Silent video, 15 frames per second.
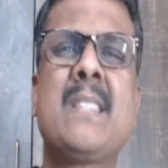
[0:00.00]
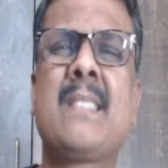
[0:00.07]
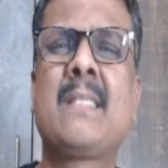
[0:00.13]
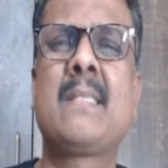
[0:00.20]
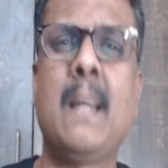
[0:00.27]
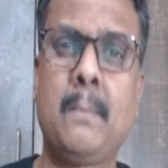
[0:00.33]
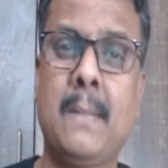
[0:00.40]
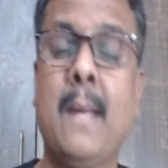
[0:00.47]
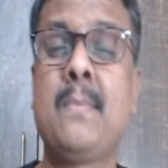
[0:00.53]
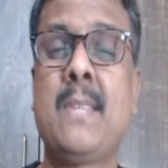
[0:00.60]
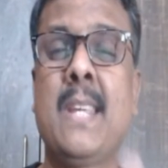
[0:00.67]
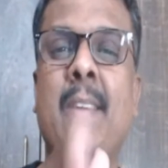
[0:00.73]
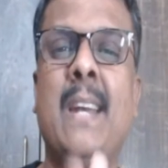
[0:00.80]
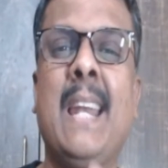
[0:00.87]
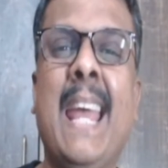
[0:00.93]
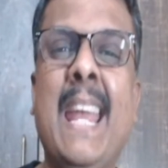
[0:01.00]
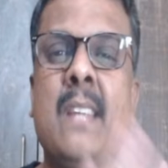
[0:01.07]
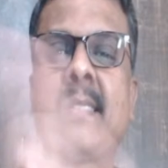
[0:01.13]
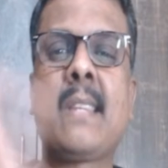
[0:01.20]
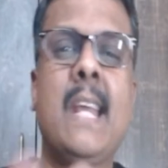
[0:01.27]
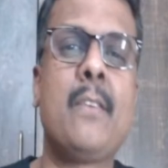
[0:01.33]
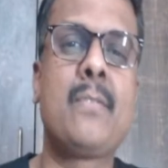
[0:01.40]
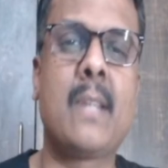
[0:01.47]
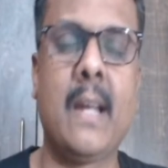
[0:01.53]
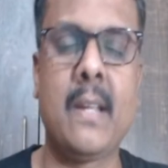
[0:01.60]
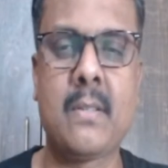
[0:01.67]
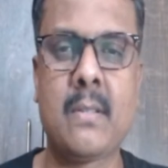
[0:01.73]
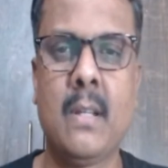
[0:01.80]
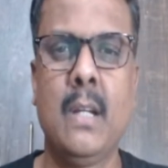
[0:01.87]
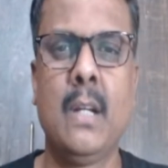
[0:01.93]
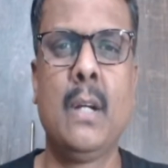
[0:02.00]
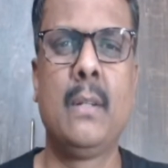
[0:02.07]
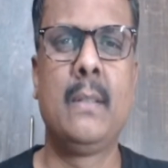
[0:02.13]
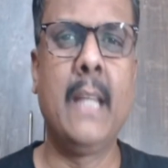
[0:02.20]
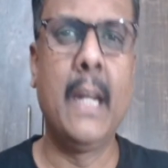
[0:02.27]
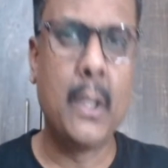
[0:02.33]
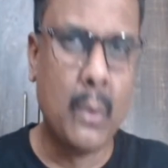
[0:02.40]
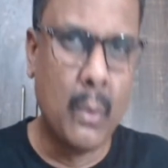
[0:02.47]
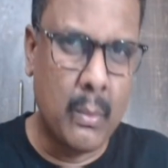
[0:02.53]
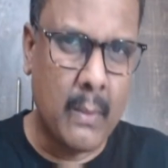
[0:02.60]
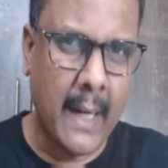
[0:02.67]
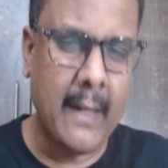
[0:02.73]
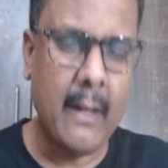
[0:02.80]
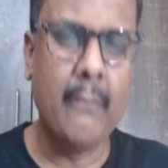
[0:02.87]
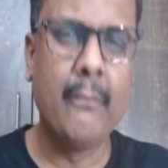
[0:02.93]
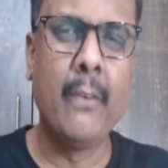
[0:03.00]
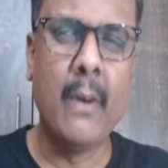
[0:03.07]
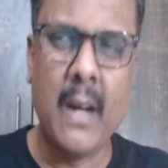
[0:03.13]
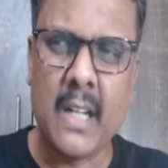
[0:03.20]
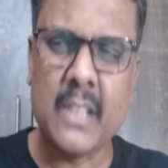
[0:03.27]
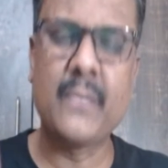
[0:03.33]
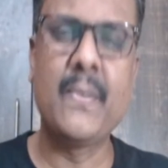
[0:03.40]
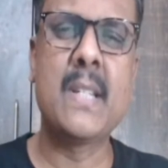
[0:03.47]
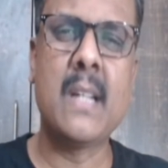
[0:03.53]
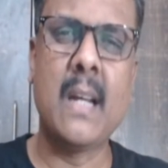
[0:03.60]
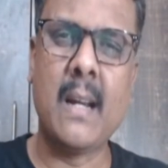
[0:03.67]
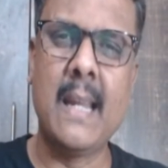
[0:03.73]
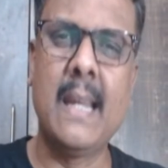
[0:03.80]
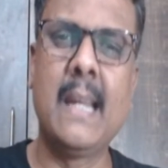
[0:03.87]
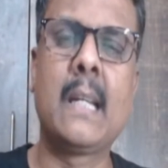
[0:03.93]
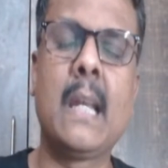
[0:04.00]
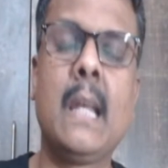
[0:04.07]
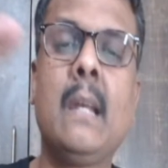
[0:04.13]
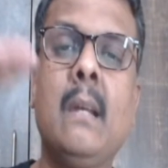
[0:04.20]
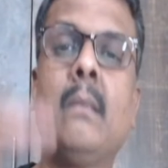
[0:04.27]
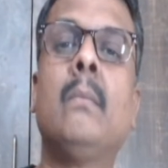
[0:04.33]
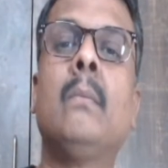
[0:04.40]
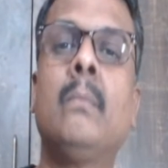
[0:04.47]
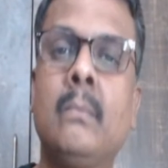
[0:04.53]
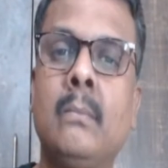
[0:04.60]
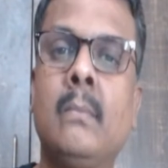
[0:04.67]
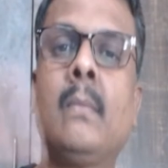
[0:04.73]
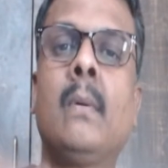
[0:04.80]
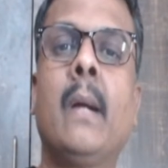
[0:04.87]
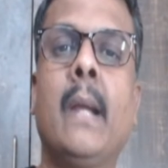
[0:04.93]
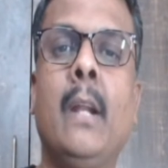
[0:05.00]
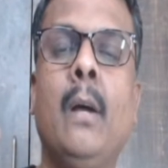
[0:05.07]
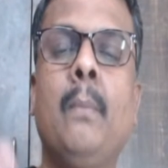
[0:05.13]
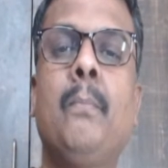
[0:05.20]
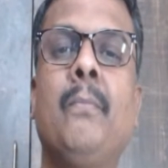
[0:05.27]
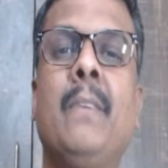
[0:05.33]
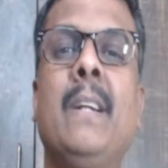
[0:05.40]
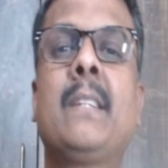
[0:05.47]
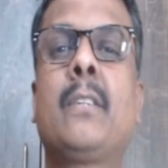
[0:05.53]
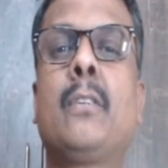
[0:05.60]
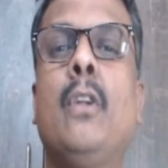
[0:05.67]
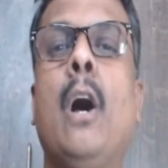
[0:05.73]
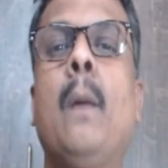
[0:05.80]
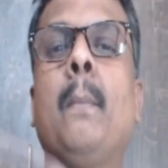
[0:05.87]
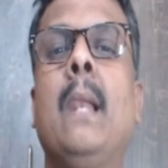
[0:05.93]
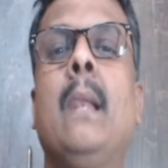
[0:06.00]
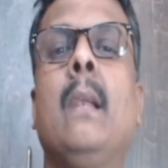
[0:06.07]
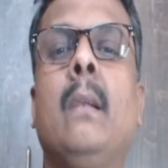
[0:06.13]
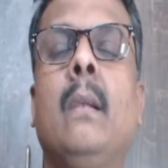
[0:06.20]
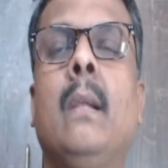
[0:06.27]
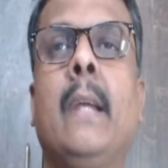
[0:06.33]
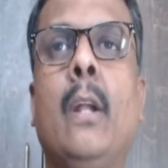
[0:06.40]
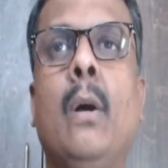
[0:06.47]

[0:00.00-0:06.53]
Sometimes even like slaves, guys. They do kind of works which are a little, which normal,